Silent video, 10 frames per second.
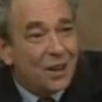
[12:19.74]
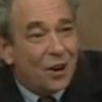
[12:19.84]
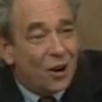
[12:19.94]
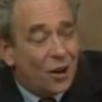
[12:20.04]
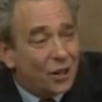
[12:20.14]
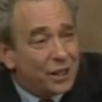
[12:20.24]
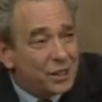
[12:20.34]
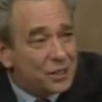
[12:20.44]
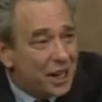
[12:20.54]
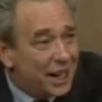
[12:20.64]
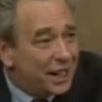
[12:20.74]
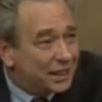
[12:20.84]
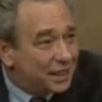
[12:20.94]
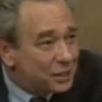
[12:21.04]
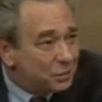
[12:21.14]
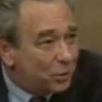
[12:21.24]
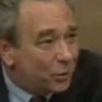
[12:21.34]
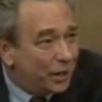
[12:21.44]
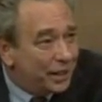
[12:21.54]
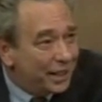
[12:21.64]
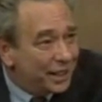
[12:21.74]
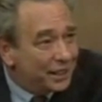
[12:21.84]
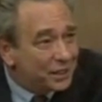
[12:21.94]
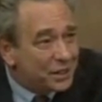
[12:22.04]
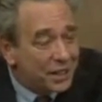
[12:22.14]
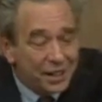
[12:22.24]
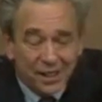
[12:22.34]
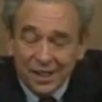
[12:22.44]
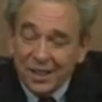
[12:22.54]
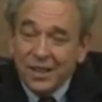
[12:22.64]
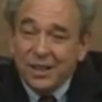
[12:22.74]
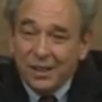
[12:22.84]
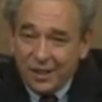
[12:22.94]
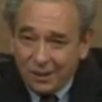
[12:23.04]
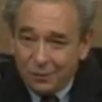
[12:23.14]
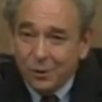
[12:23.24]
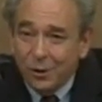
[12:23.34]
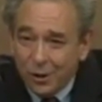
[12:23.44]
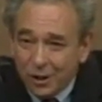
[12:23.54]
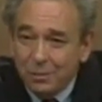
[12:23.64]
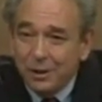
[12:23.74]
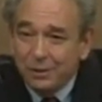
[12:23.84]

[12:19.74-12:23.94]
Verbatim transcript: all he's saying at this point is if we're going to be